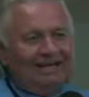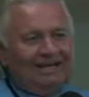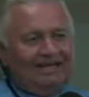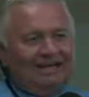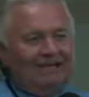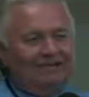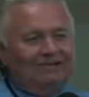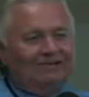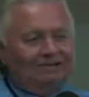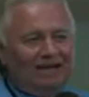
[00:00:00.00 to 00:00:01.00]

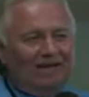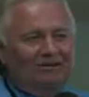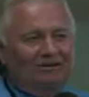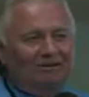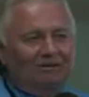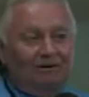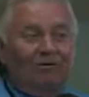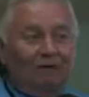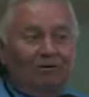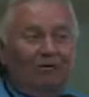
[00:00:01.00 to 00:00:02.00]
and the standards have
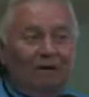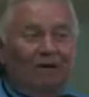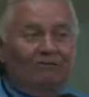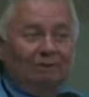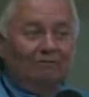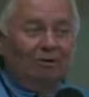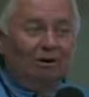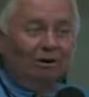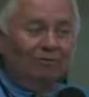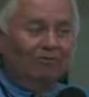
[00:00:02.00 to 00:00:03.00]
already been made for
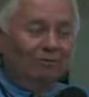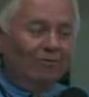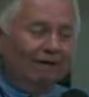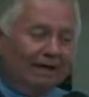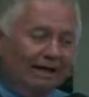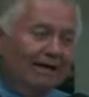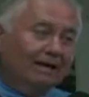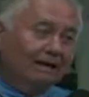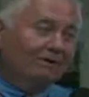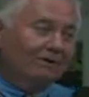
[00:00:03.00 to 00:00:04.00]
rhodium for the
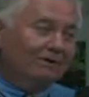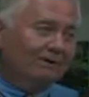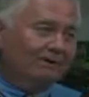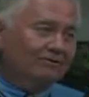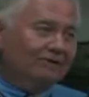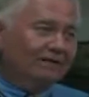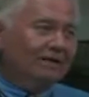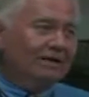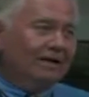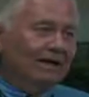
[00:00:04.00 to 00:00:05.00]
catalytic converter
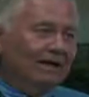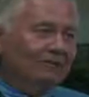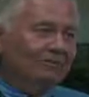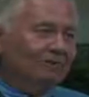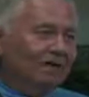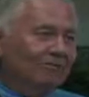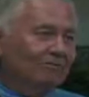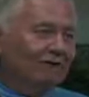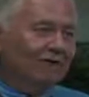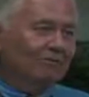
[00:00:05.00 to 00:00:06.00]
industry. It just
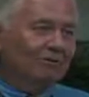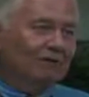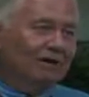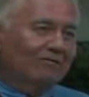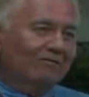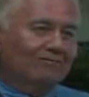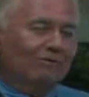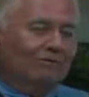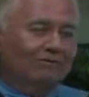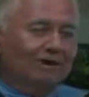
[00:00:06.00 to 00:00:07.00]
became available about
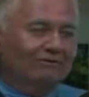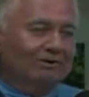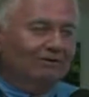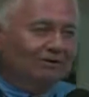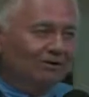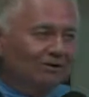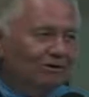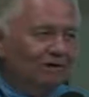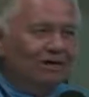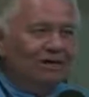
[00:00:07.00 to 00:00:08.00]
4 or 5 years
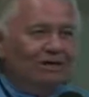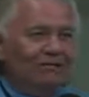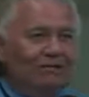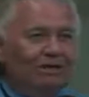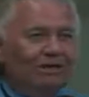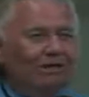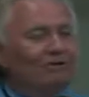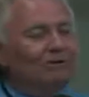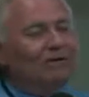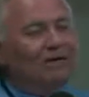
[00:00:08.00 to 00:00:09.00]
ago. But the
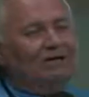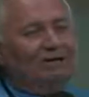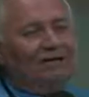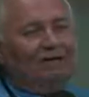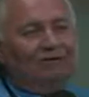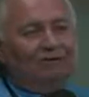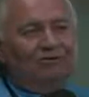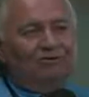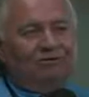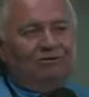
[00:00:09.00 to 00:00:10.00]
instrumentation they have to
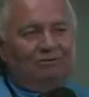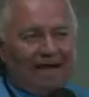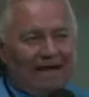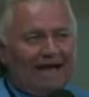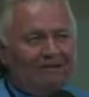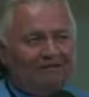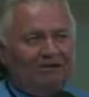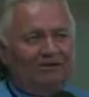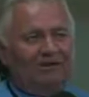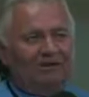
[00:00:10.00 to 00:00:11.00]
use is
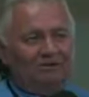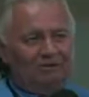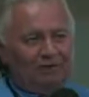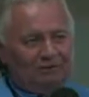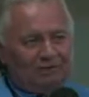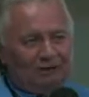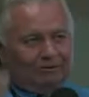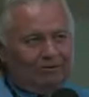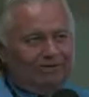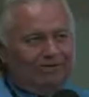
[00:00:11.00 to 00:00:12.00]
mass
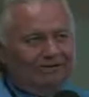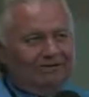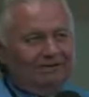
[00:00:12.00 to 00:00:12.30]
spectrometry.